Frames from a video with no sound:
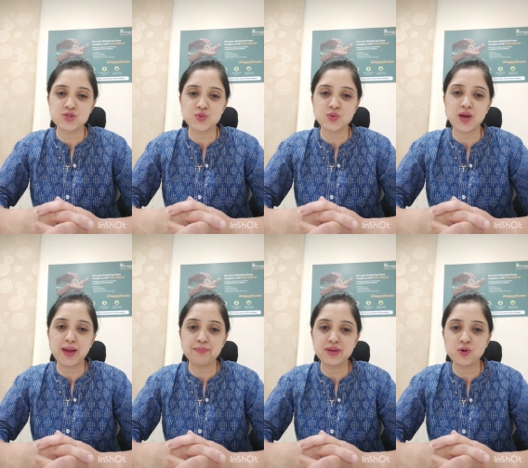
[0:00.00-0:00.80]
So
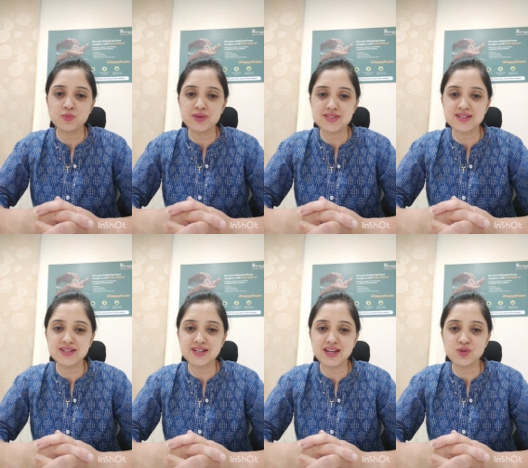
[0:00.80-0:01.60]
happy
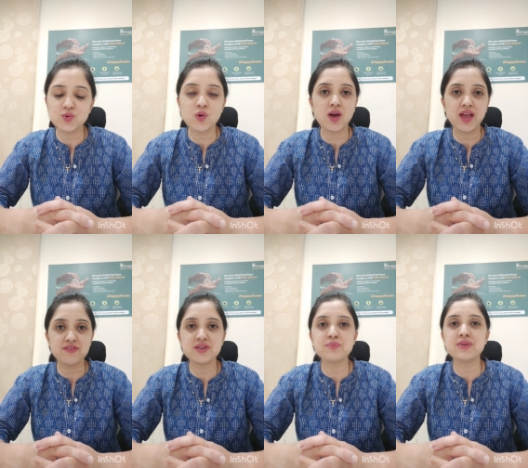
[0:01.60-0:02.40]
Obesity Day to
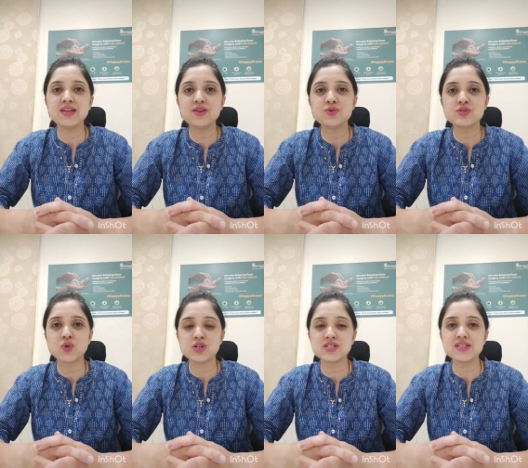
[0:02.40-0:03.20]
everybody who is
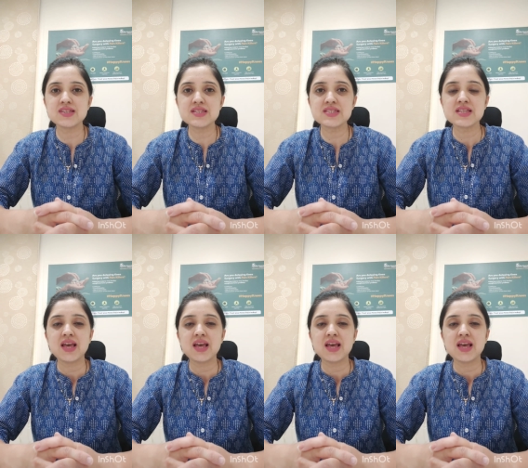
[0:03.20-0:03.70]
watching this.